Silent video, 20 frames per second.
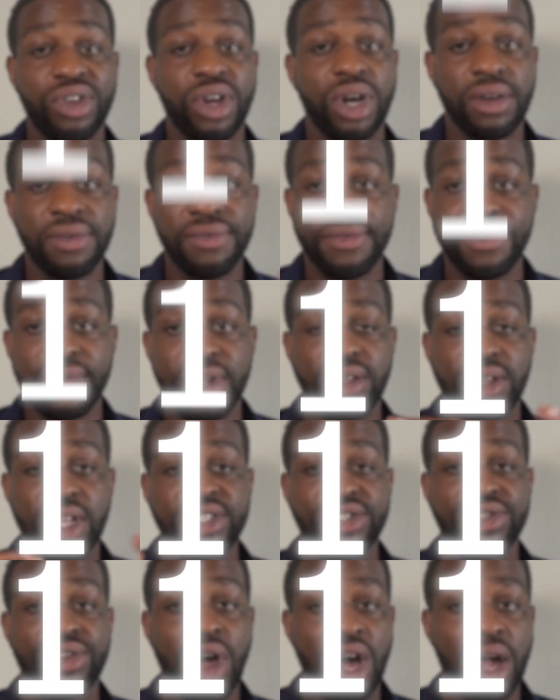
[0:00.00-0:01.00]
off,
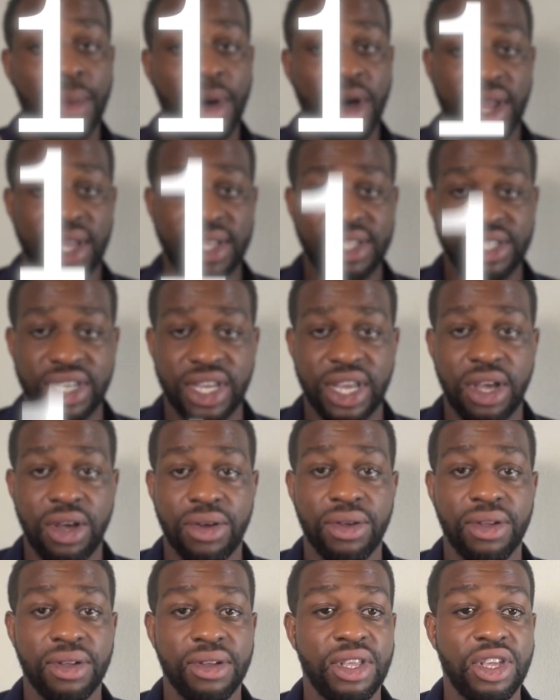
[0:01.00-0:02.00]
let's talk about SEO.